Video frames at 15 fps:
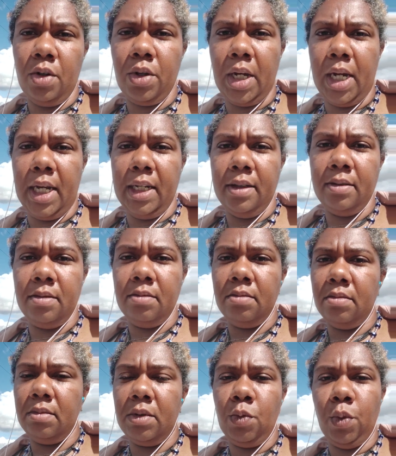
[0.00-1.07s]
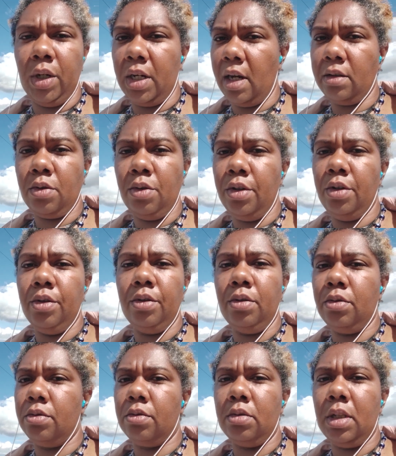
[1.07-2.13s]
Okay, we're not going
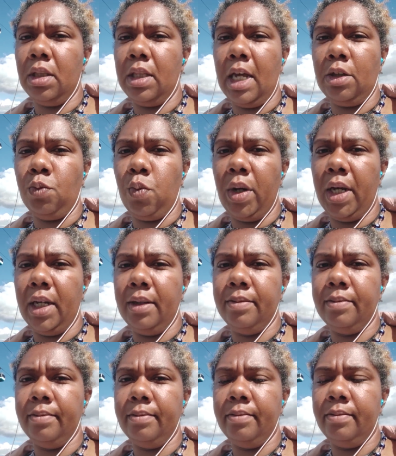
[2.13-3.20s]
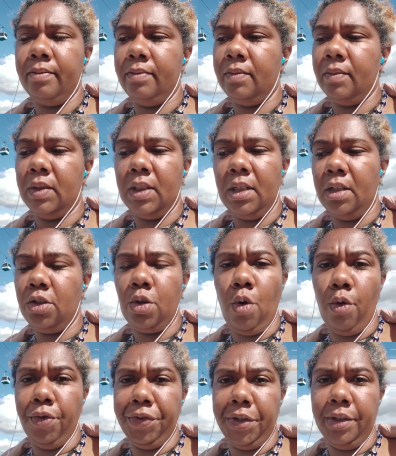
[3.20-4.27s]
that way. It's
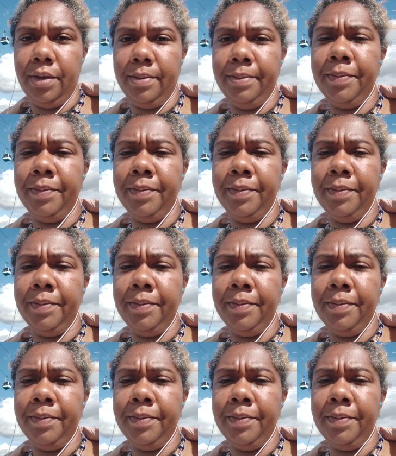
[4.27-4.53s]
over